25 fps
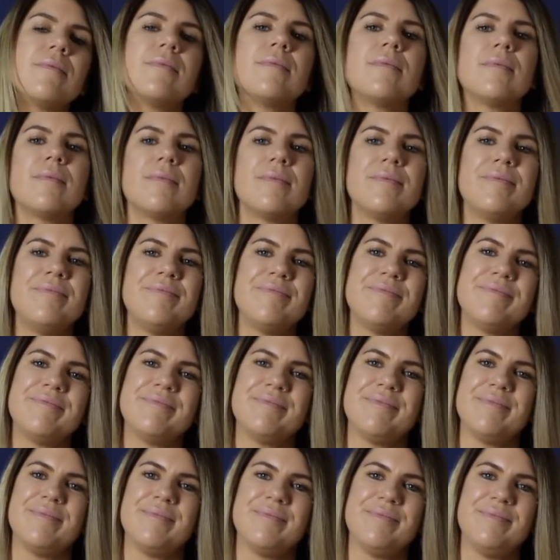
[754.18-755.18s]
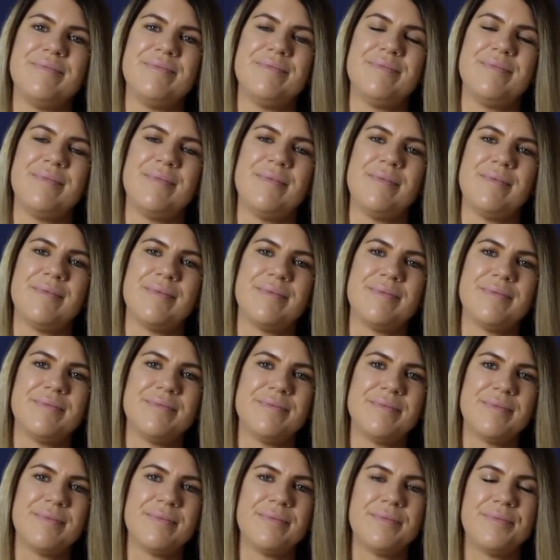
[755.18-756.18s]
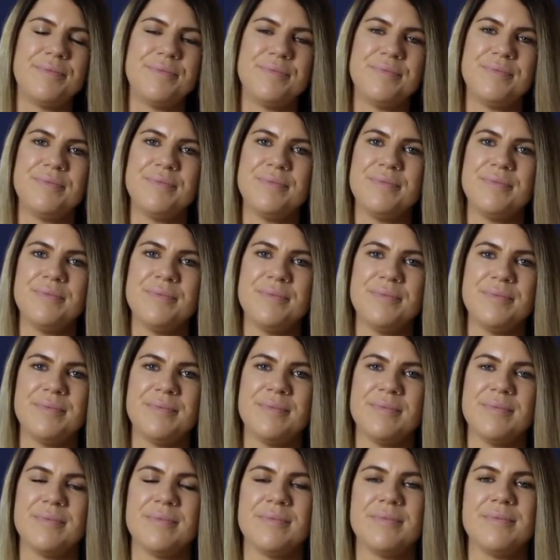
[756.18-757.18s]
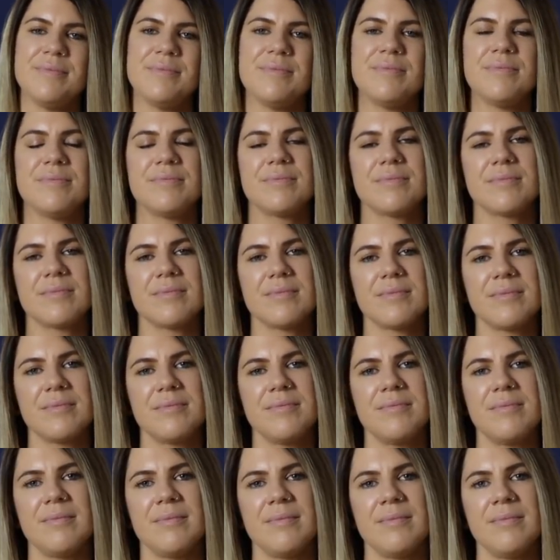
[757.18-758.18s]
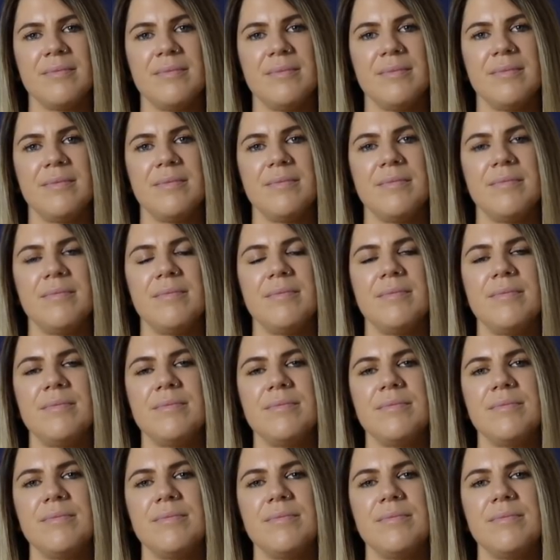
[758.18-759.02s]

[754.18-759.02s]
(not speaking)